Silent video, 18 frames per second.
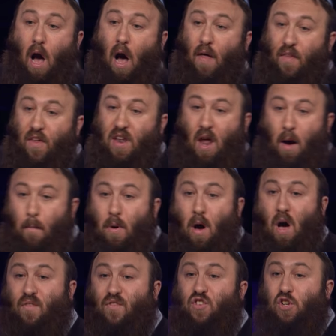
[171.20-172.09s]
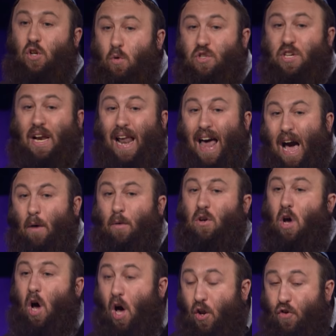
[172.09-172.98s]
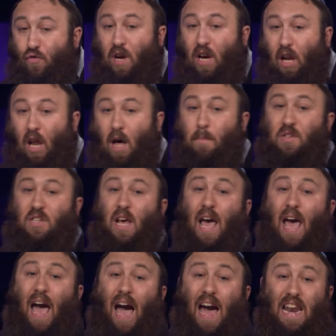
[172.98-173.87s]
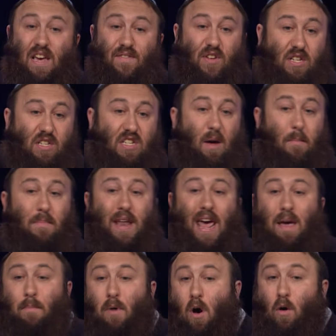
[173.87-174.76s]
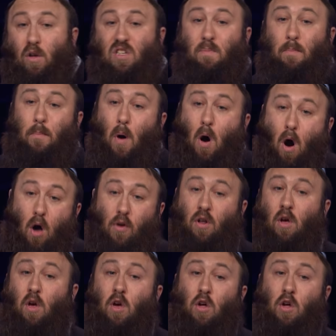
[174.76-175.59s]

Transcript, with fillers: on the number of Jews allowed, country clubs, and even some neighborhoods barred